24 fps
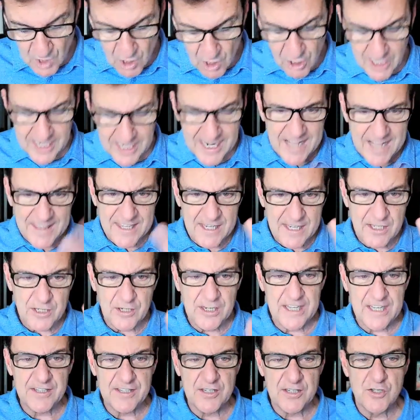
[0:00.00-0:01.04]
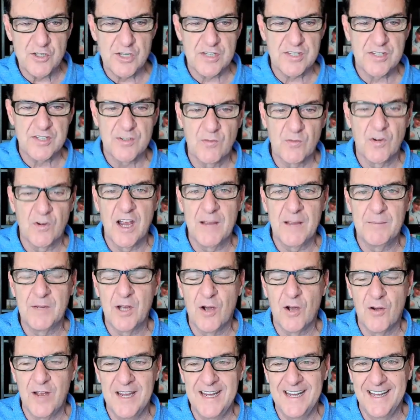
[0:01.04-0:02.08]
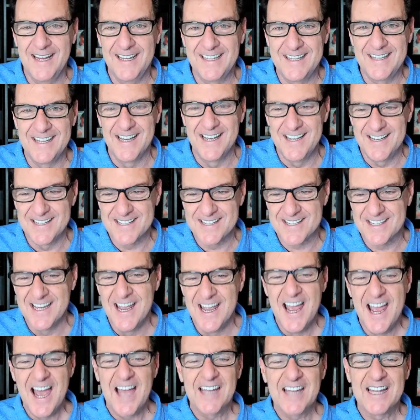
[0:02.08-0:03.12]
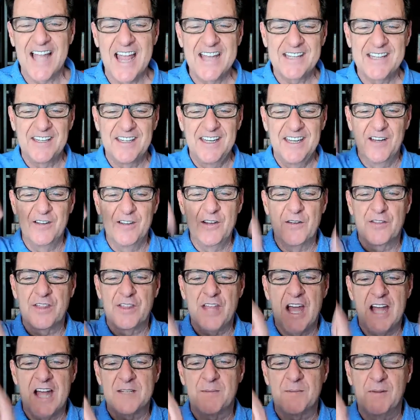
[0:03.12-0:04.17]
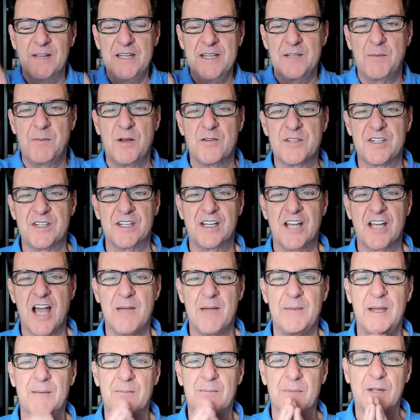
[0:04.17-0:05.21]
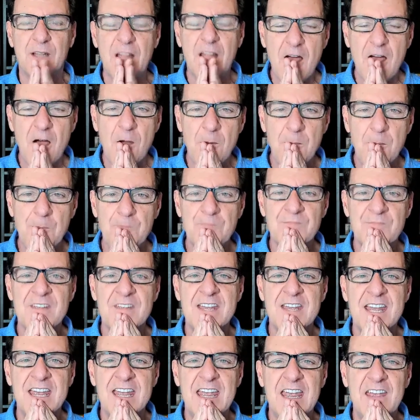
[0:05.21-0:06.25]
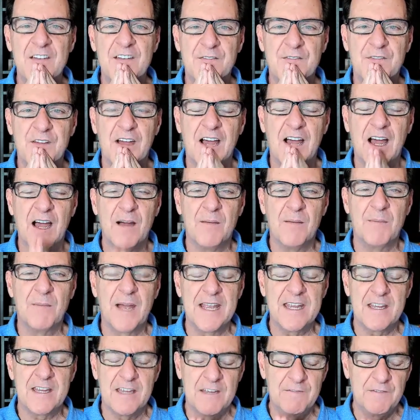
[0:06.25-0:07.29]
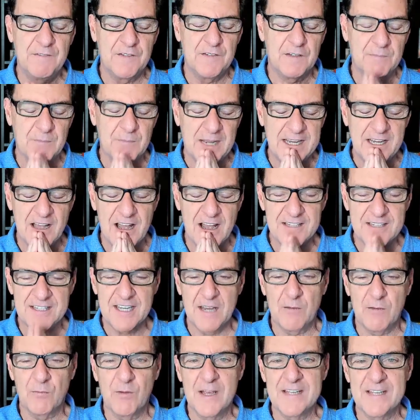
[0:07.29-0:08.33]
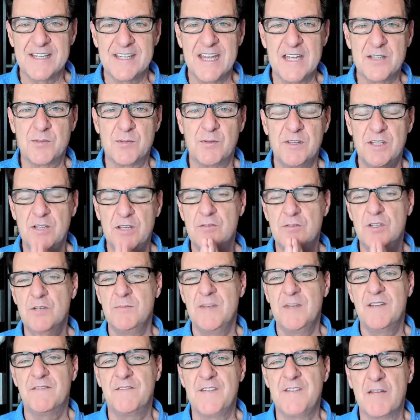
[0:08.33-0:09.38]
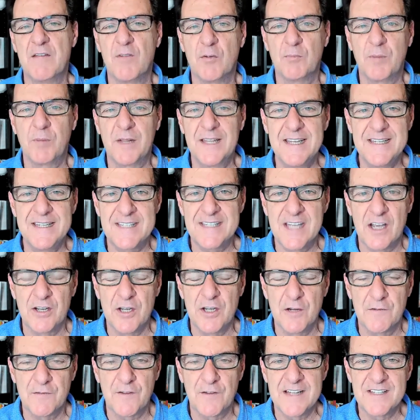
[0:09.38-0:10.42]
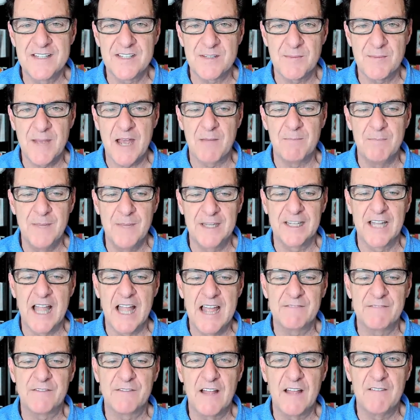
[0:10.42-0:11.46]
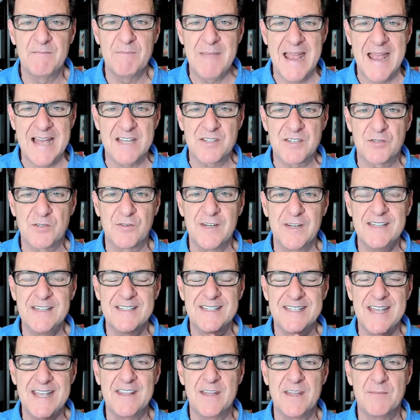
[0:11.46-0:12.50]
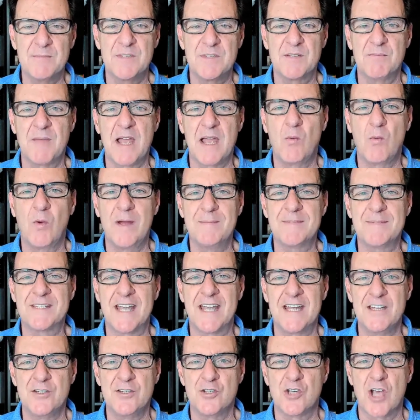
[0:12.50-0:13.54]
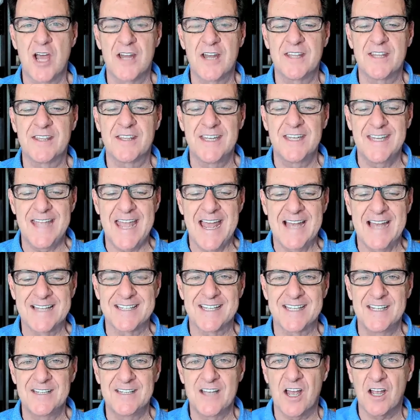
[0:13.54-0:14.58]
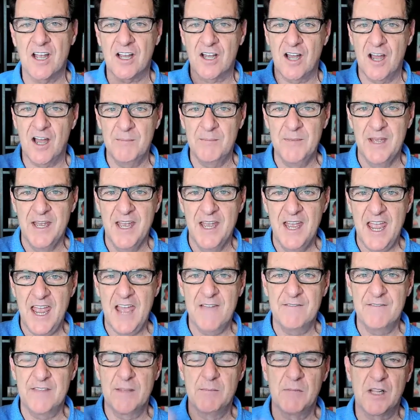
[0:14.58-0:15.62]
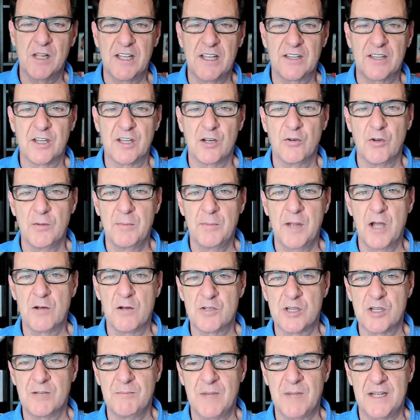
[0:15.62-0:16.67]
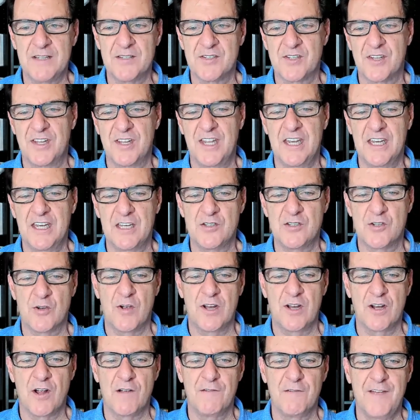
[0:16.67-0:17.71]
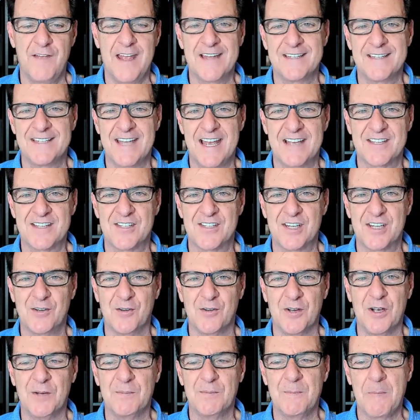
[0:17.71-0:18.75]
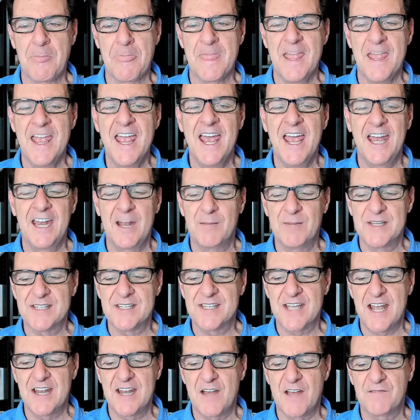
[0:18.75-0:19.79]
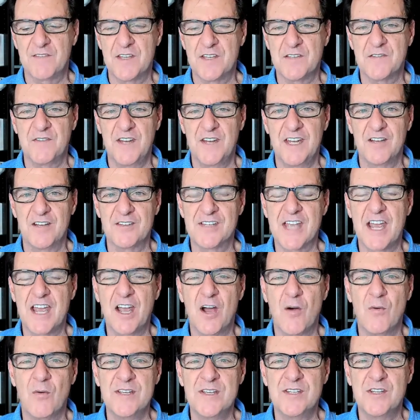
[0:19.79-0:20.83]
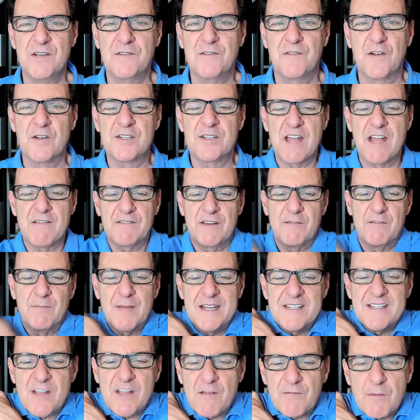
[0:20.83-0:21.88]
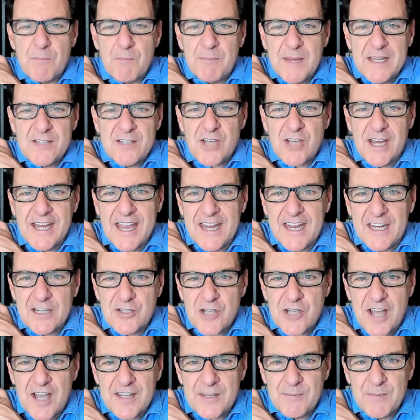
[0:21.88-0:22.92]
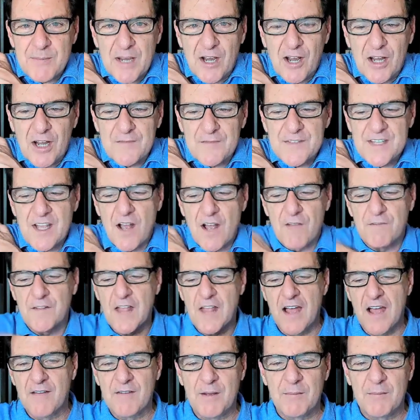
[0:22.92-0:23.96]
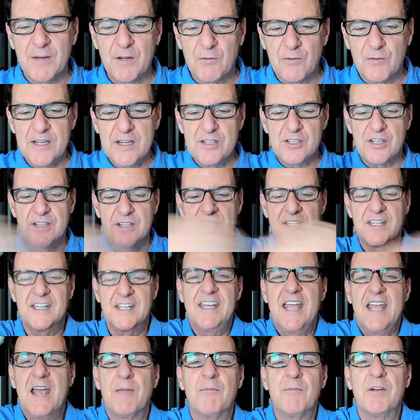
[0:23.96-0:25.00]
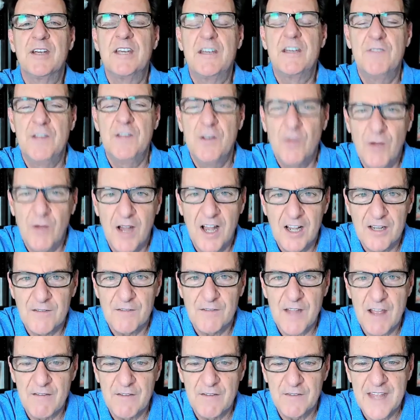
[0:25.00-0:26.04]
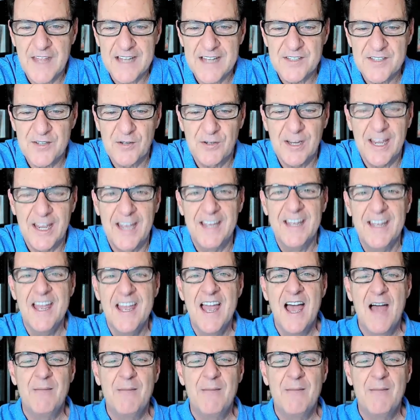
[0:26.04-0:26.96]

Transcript: All right, I think you get the gist of where I'm going at this. I'd like to hear your thoughts. Please post a comment below. If my content resonates with you, do me a favor. Please tell your friends about Midlife Love Mastery. Send them to my website, jonathonaslay.com. Have them click the group coaching button so they can join our fantastic group. And I'm going to sign off this video as I always do. First off, give myself a big, gigantic Jonathan Merrick of self-love. I'm going to reach into the camera and give you a hug of love if that's okay.